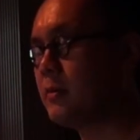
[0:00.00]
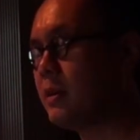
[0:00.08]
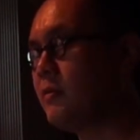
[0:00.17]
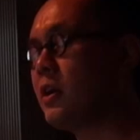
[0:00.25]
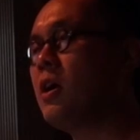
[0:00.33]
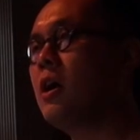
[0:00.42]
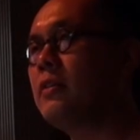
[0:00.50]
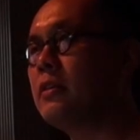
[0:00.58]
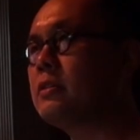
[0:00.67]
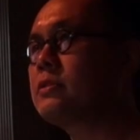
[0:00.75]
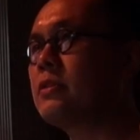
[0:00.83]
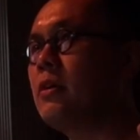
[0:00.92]
I'm giving on
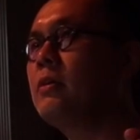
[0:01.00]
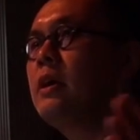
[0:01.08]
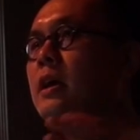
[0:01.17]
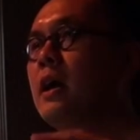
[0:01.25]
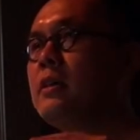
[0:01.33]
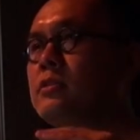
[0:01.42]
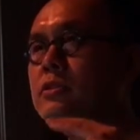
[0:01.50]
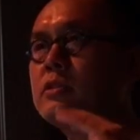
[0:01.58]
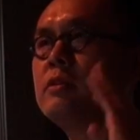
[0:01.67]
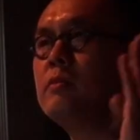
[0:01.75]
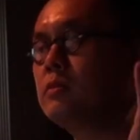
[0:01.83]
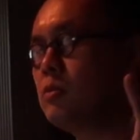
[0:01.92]
this, so uh, just
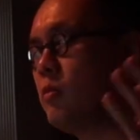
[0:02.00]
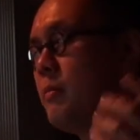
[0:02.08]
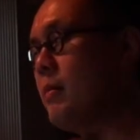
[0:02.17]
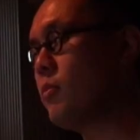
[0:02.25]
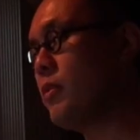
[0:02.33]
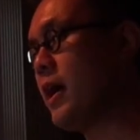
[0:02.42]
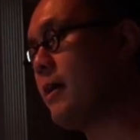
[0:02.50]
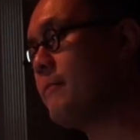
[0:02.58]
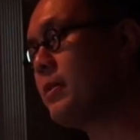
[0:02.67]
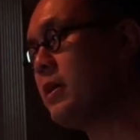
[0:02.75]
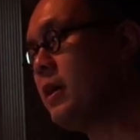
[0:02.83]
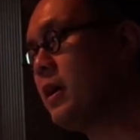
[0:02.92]
to, to remember that.
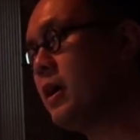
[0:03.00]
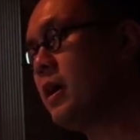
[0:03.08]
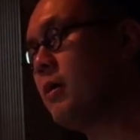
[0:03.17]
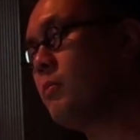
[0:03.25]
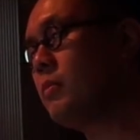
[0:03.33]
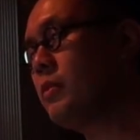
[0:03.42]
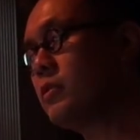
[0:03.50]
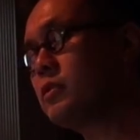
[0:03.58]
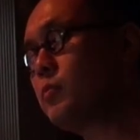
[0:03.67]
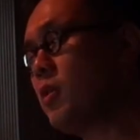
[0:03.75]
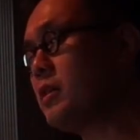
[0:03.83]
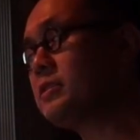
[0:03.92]
Um,
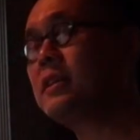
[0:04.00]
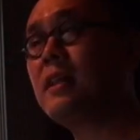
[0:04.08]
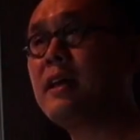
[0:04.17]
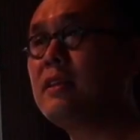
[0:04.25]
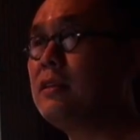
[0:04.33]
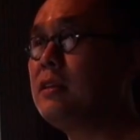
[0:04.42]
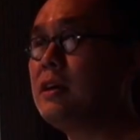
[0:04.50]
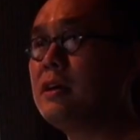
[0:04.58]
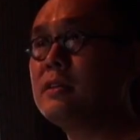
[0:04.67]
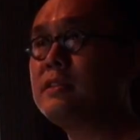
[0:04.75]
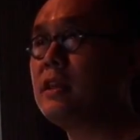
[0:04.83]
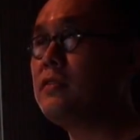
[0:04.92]
there's prostaglandin
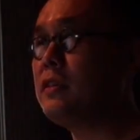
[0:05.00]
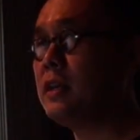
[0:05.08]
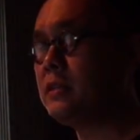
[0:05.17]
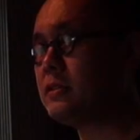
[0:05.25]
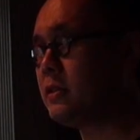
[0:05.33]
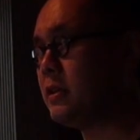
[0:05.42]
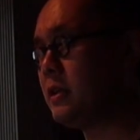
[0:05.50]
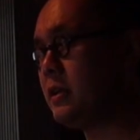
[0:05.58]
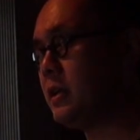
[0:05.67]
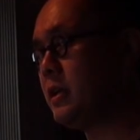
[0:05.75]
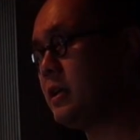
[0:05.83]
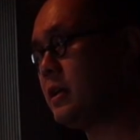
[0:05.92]
uh, synthase
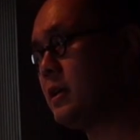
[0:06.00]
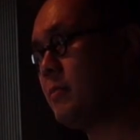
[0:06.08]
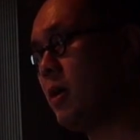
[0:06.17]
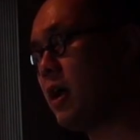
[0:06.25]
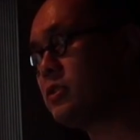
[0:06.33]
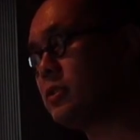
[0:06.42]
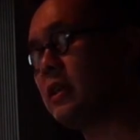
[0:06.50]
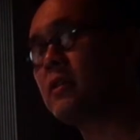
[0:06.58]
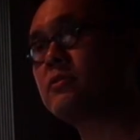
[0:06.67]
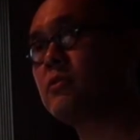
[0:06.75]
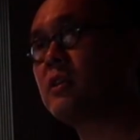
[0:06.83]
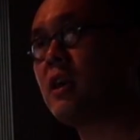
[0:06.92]
uh, uh,
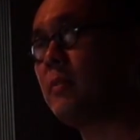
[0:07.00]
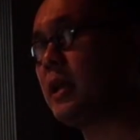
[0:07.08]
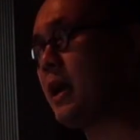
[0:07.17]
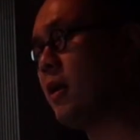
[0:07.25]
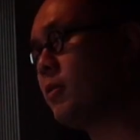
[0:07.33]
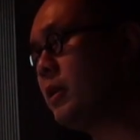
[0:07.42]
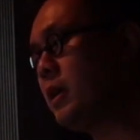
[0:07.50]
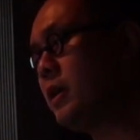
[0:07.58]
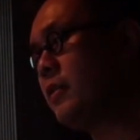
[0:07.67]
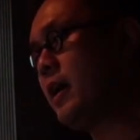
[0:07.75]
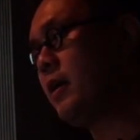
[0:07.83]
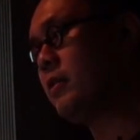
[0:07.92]
modulators are coming out.
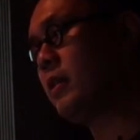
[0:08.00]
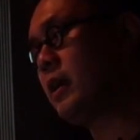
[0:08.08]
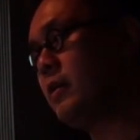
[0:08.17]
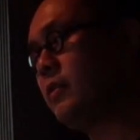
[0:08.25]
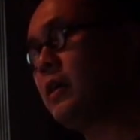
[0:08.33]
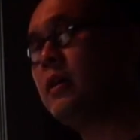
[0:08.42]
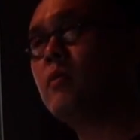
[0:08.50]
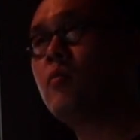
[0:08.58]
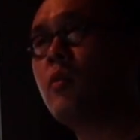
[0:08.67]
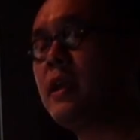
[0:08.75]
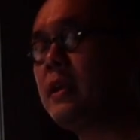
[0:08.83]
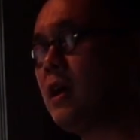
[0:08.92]
That, the,
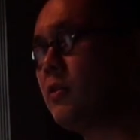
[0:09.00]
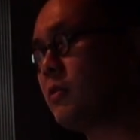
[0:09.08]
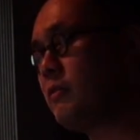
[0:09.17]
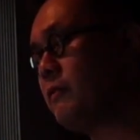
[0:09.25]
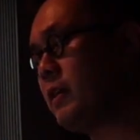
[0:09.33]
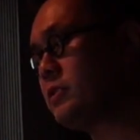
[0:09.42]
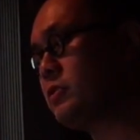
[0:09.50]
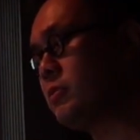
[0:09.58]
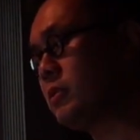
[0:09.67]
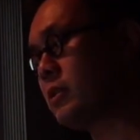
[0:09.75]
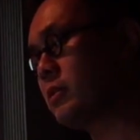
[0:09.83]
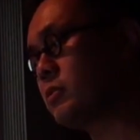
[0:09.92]
right now they're in phase
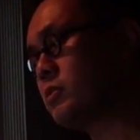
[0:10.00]
two clinical